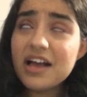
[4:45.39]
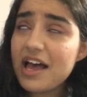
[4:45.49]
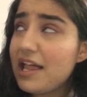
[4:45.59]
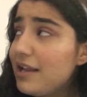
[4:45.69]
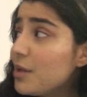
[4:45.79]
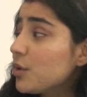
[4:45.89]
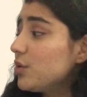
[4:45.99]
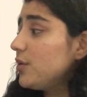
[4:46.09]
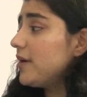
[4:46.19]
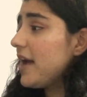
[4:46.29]
I look
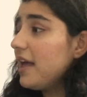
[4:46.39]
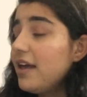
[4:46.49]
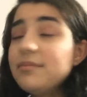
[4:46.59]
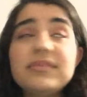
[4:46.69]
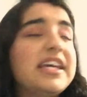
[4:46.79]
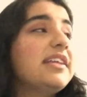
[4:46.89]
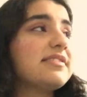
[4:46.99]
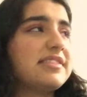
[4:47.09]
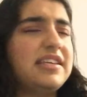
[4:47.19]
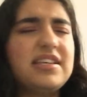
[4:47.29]
around me and
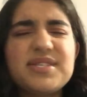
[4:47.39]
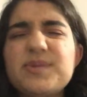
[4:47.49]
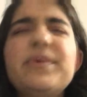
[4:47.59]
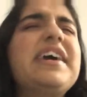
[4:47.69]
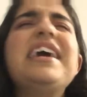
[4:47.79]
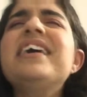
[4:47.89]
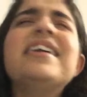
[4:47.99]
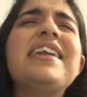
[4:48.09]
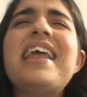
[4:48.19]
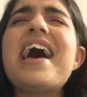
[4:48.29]
see the sweet
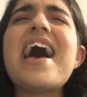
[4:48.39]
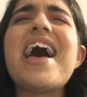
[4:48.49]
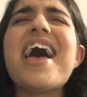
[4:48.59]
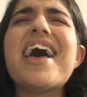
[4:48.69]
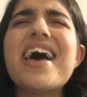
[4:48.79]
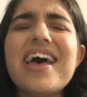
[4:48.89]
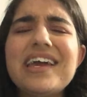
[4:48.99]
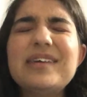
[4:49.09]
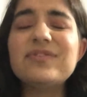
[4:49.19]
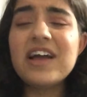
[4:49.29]

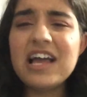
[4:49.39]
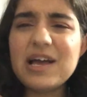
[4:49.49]
life.